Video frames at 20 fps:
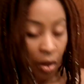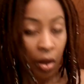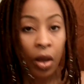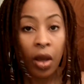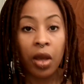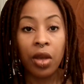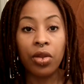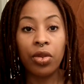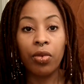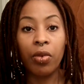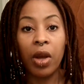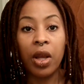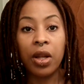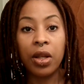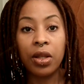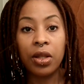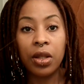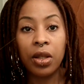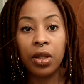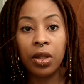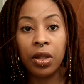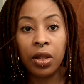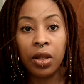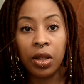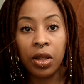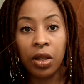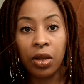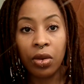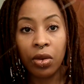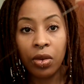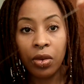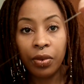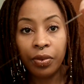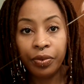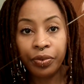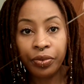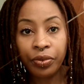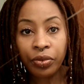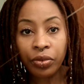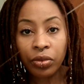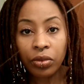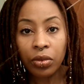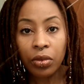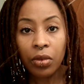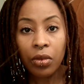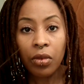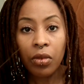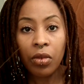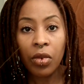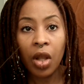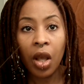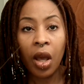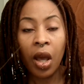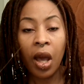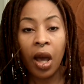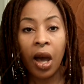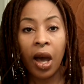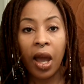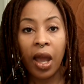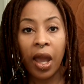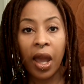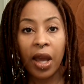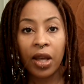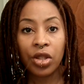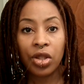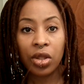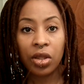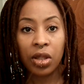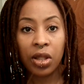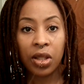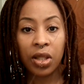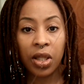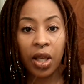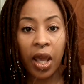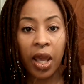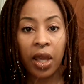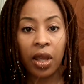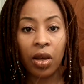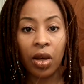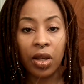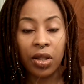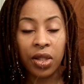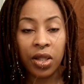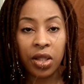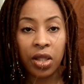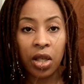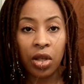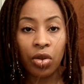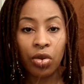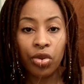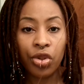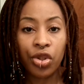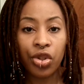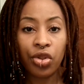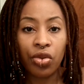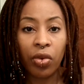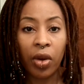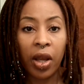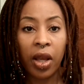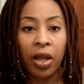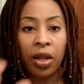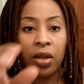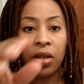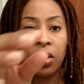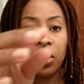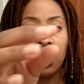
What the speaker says: a threaded needle. I actually take a single strand